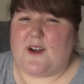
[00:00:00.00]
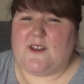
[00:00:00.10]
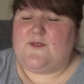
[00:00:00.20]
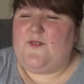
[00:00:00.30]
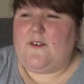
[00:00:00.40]

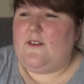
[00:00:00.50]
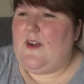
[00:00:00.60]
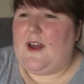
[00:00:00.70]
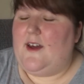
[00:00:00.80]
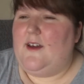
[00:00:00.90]
It's very
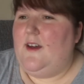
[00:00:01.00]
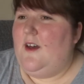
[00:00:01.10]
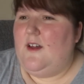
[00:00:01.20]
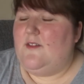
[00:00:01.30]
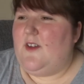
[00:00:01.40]
rare
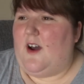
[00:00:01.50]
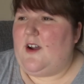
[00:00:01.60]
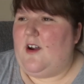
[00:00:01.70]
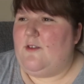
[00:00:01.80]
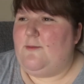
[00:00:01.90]
that I
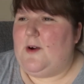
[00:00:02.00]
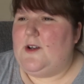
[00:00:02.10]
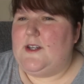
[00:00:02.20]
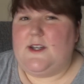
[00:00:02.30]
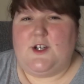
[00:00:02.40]
kind of
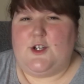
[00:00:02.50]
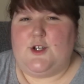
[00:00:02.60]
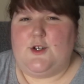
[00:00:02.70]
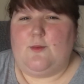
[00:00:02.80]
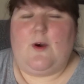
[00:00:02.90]
buy,
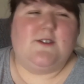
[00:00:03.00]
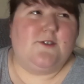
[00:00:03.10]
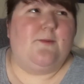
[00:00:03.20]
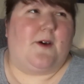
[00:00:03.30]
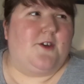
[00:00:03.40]
well, I
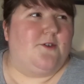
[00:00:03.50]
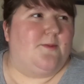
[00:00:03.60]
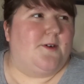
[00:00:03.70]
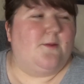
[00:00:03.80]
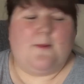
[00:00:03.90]
do buy new
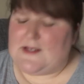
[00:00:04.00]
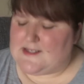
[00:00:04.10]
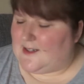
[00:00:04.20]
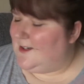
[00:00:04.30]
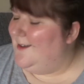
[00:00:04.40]
books. What am I
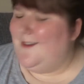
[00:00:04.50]
saying?